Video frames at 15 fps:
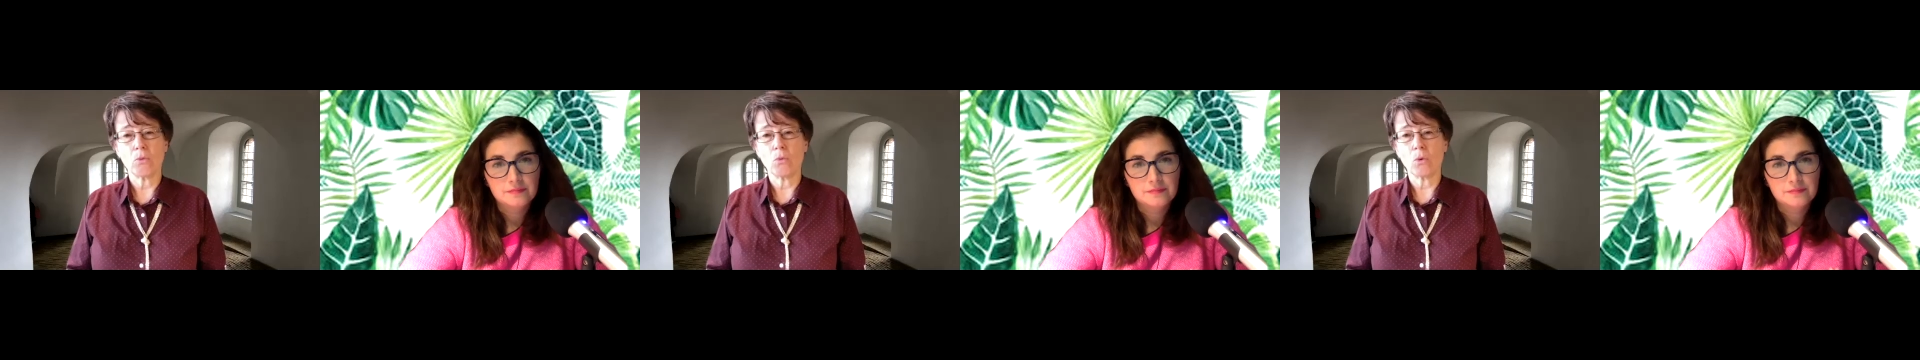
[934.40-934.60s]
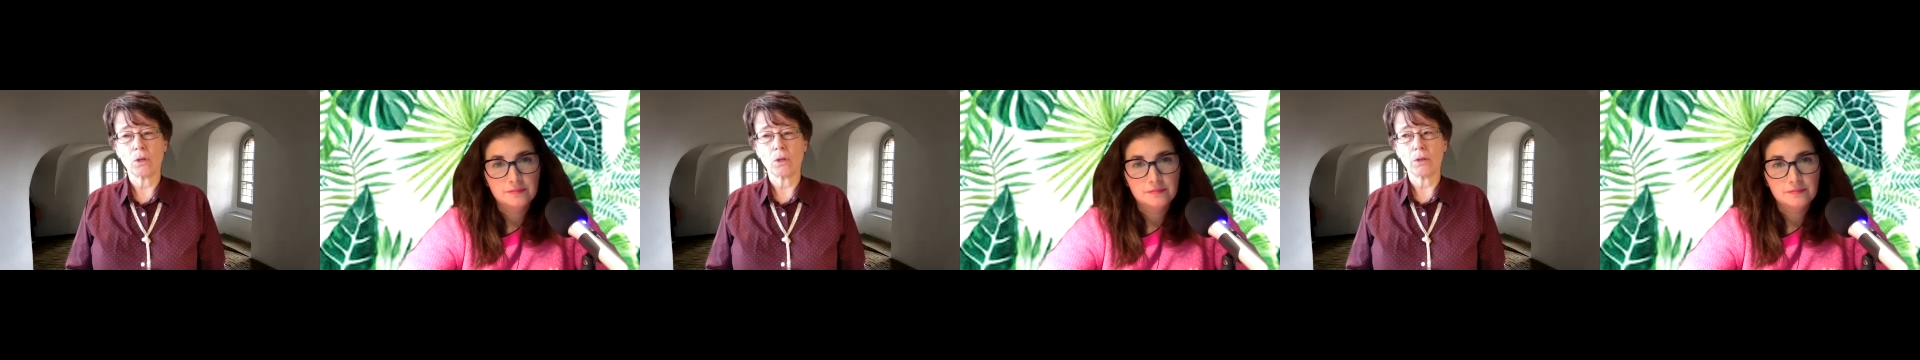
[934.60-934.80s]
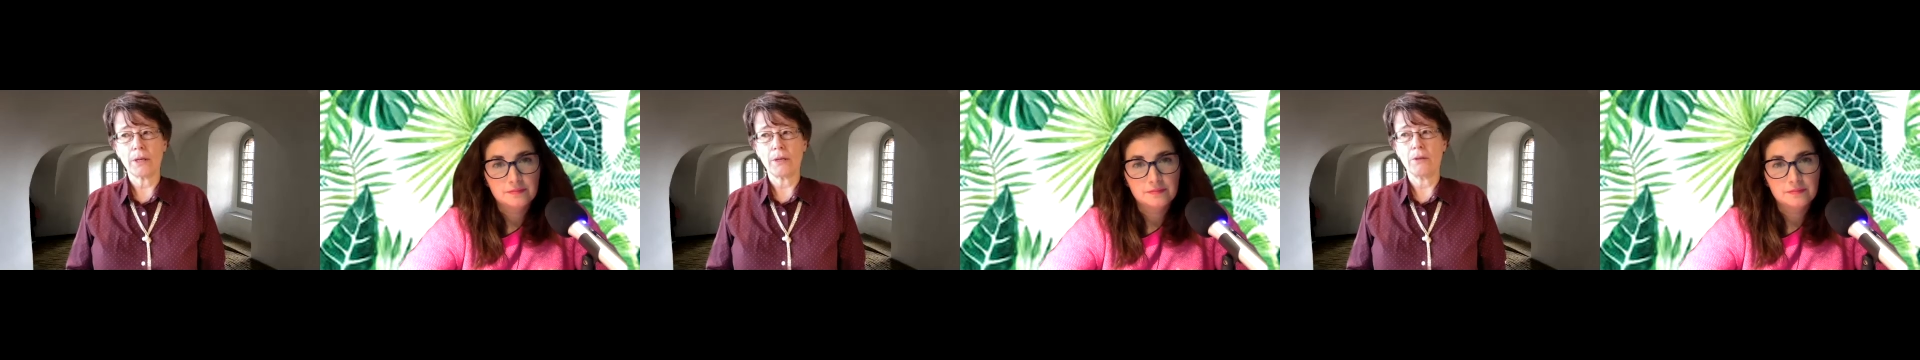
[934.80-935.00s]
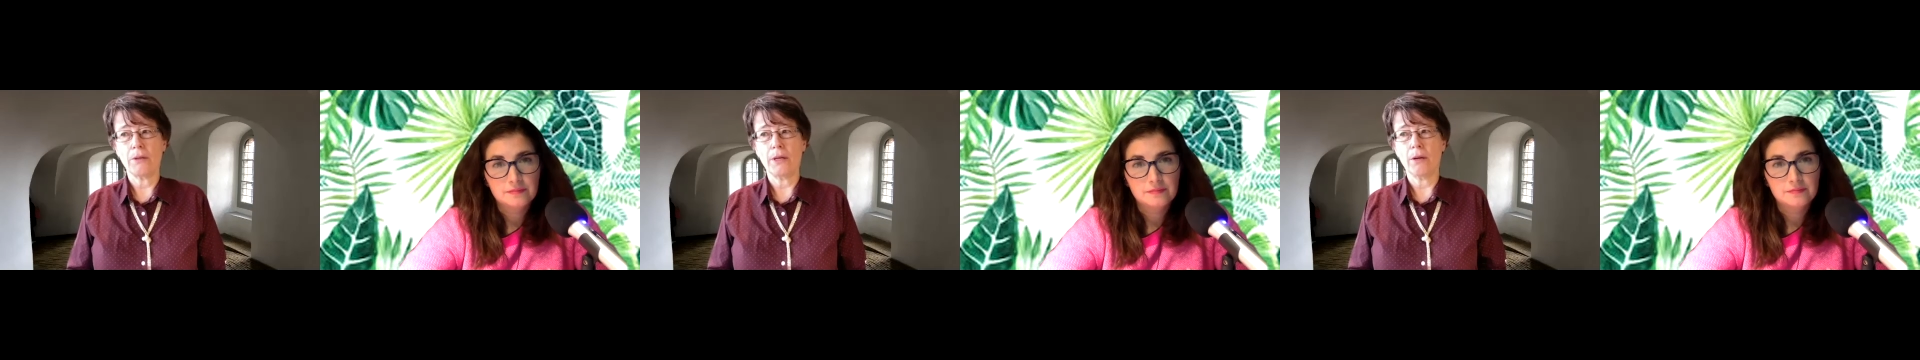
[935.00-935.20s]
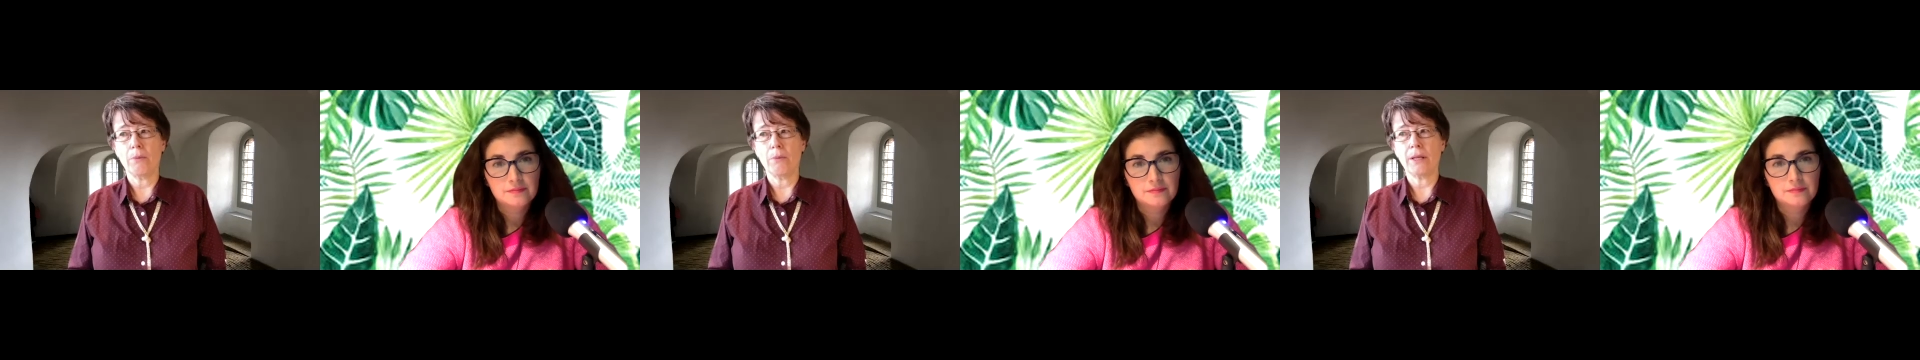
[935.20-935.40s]
Speaker 1: work that are
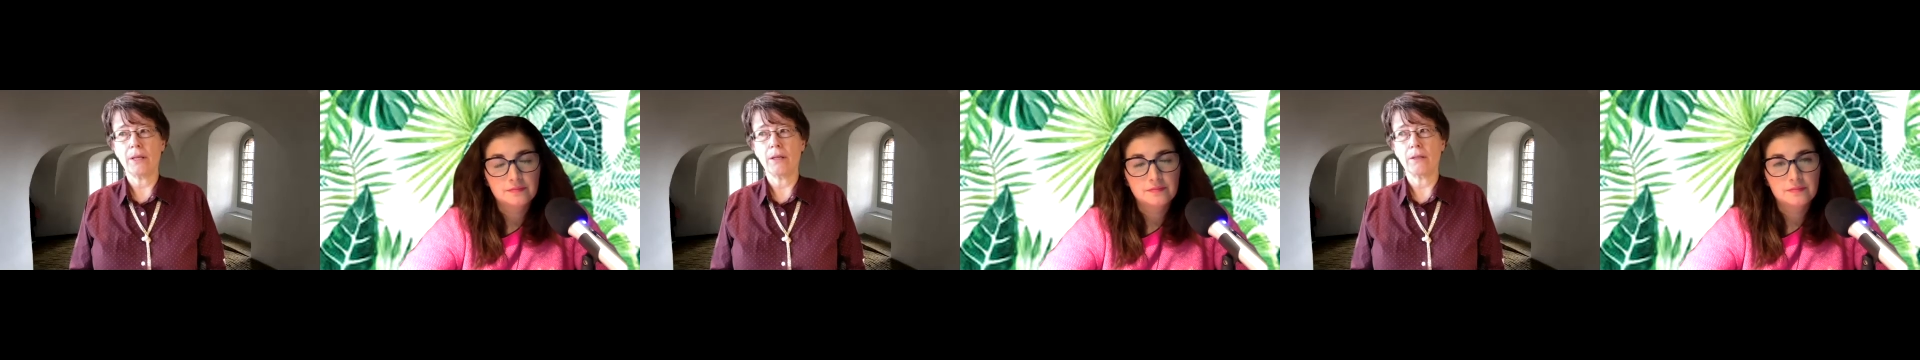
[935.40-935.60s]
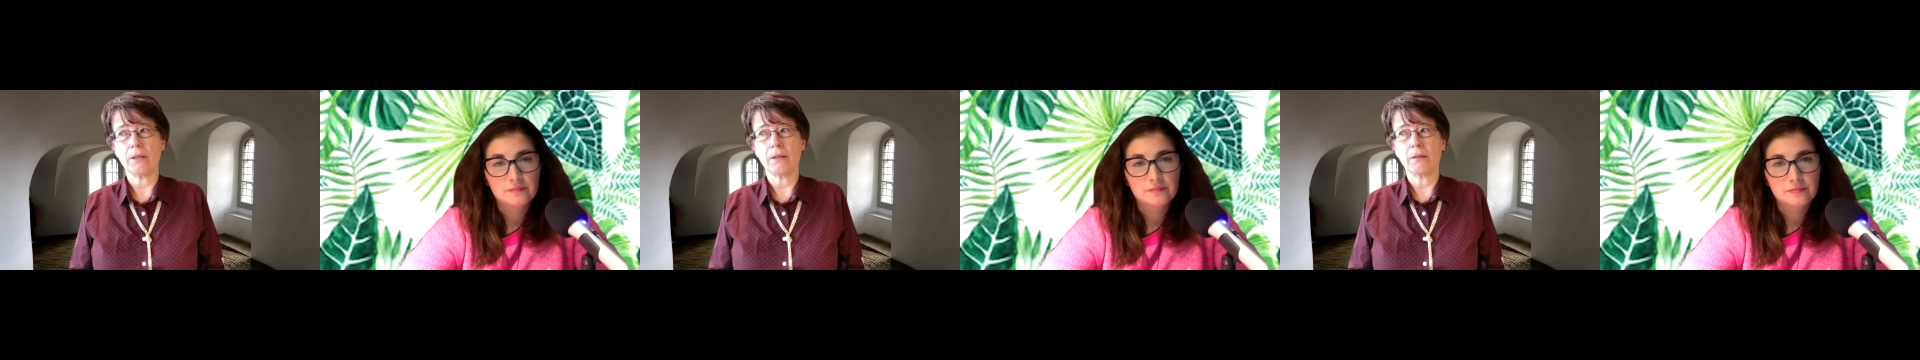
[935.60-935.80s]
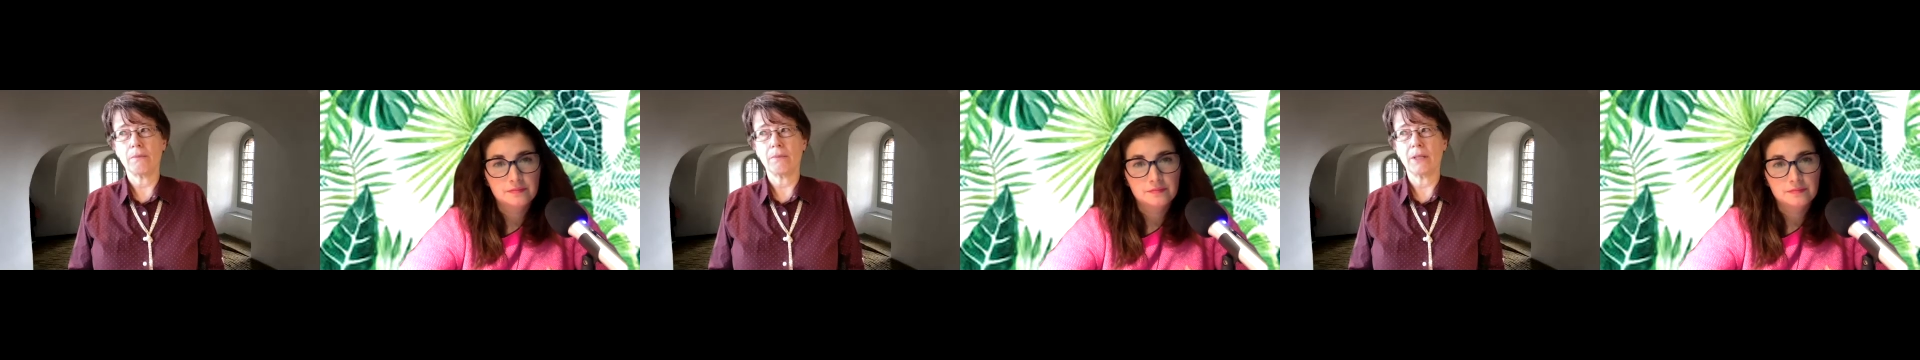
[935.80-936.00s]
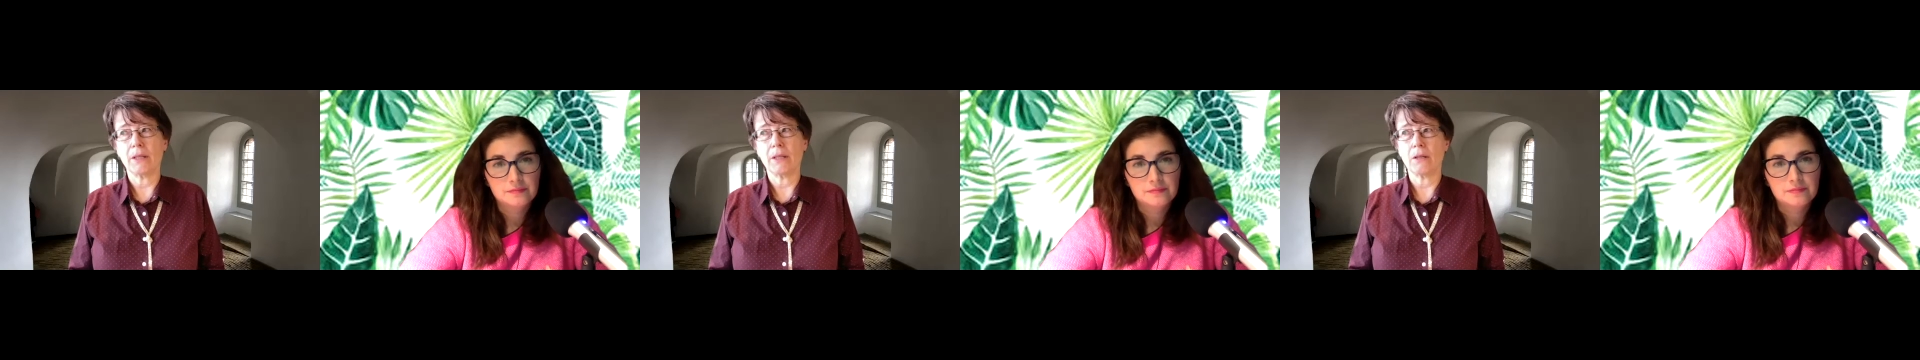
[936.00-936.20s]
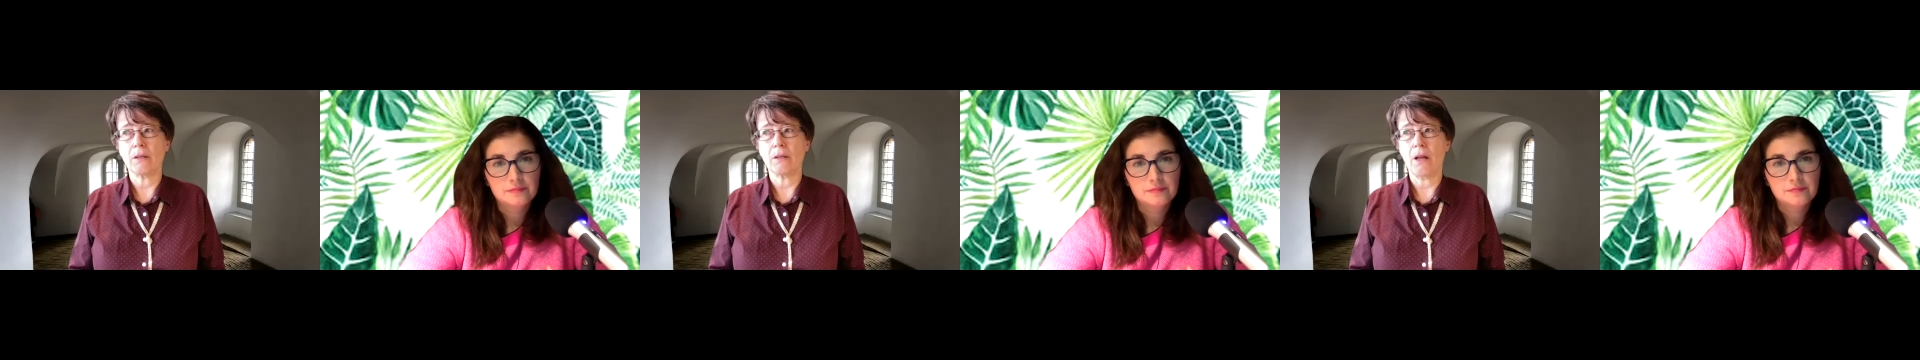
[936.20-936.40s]
there, because
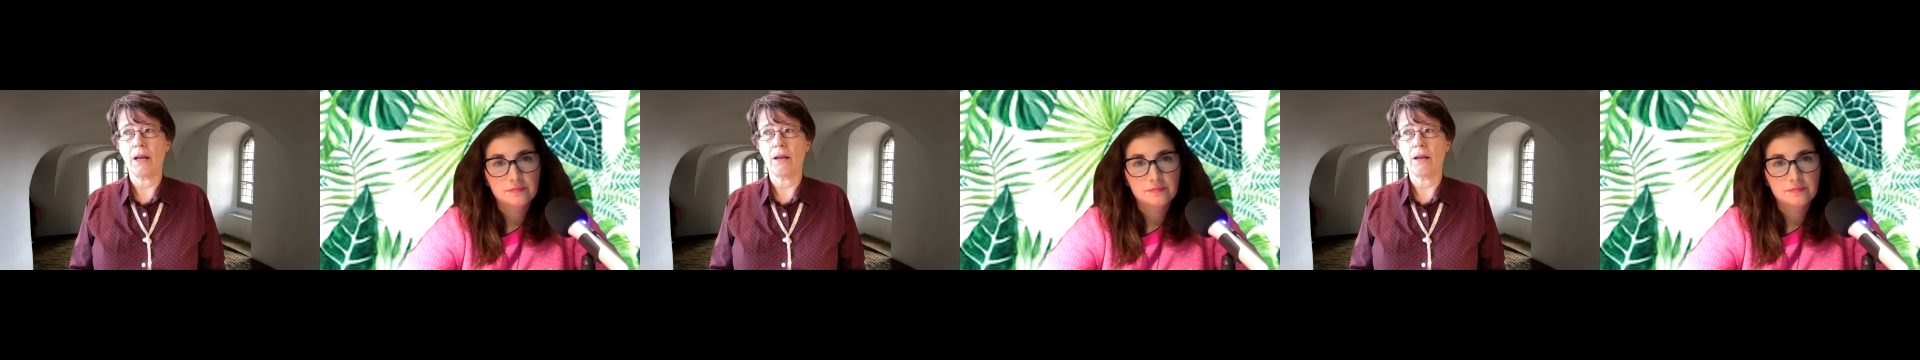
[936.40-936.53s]
unlike